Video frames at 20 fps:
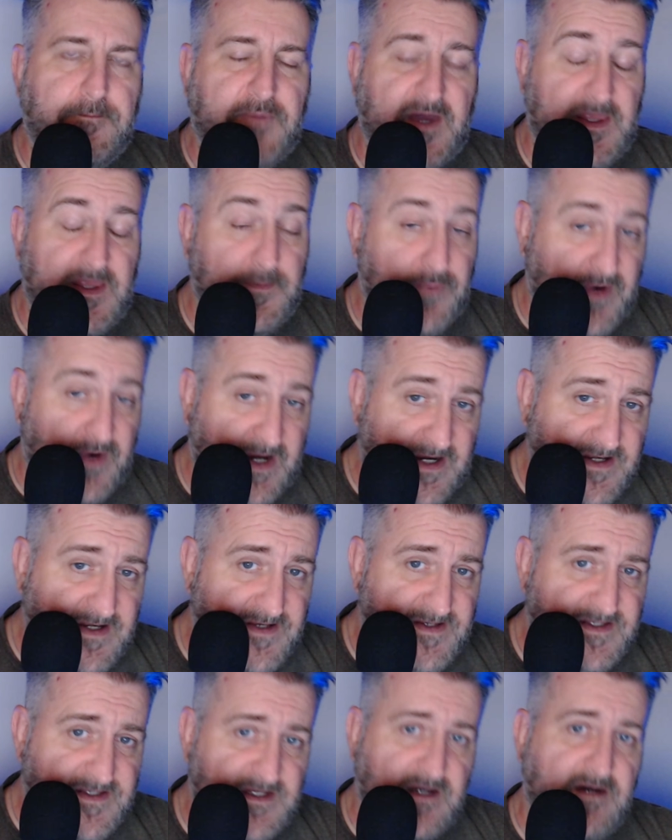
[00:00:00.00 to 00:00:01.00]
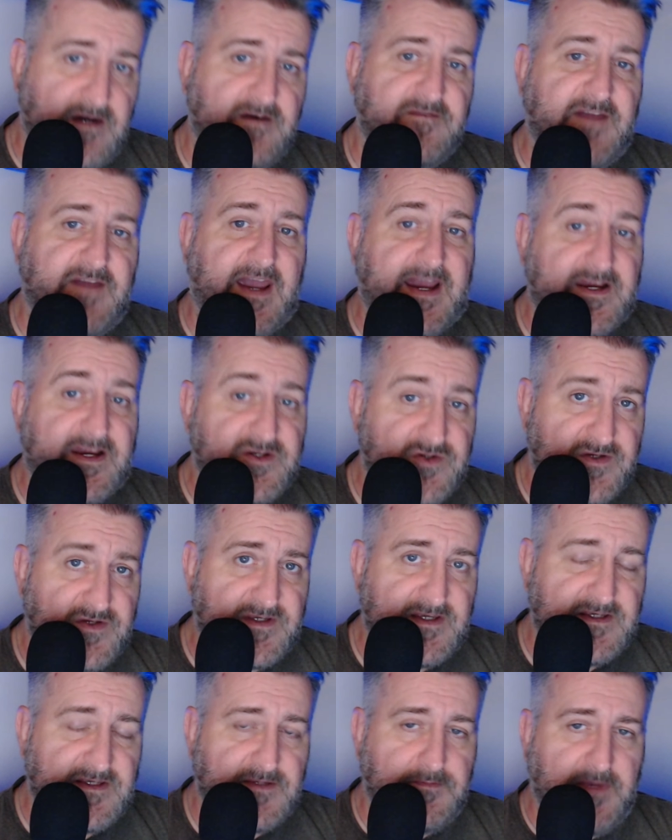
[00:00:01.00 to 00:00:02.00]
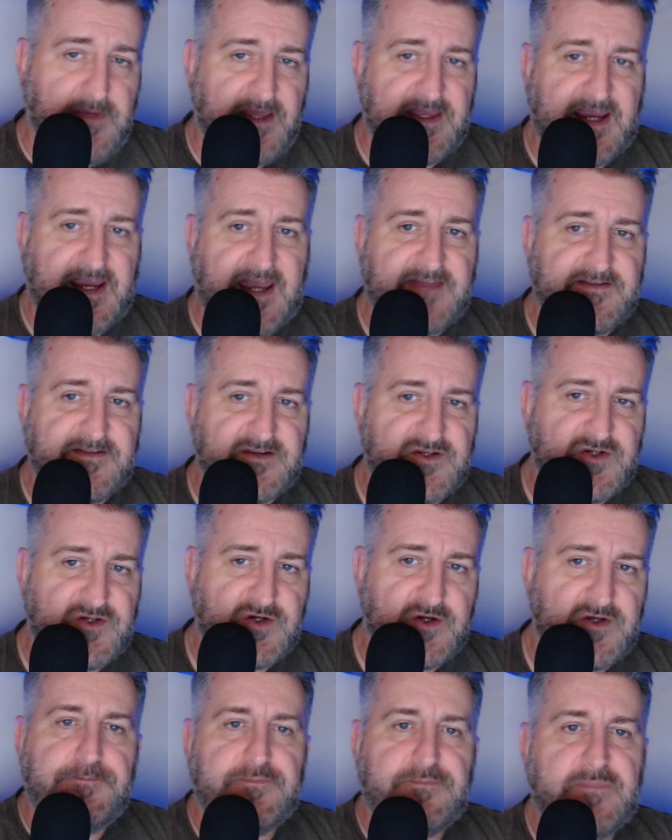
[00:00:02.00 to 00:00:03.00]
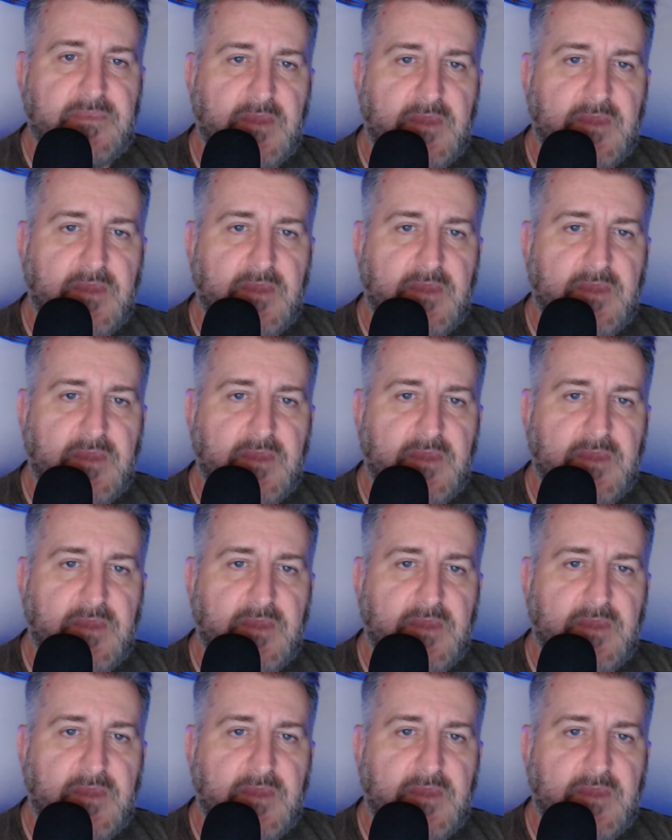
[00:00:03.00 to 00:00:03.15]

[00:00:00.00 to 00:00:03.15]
by the practice of exorcism by the Catholic Church,